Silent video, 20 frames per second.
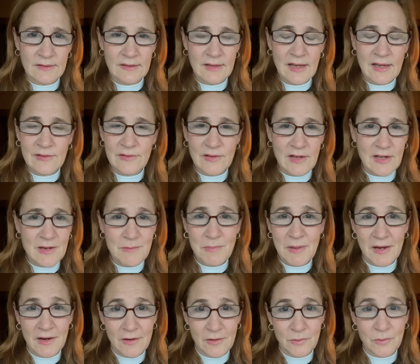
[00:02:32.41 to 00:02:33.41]
as any
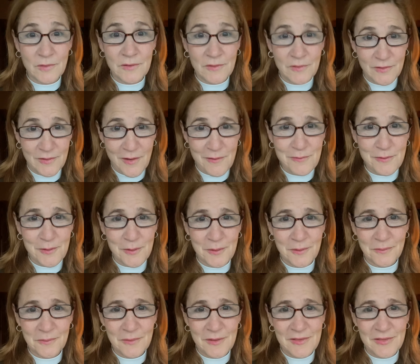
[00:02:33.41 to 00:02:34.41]
parent would suffer
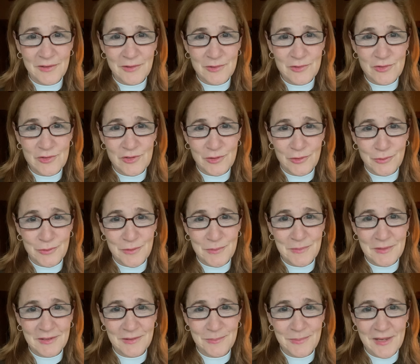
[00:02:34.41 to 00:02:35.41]
when their children
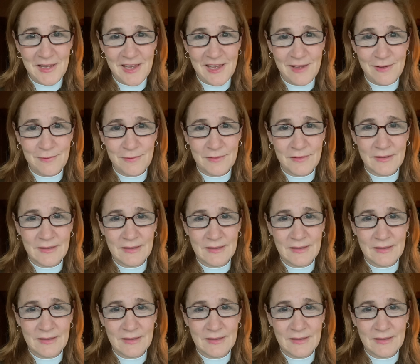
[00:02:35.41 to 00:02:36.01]
misbehave.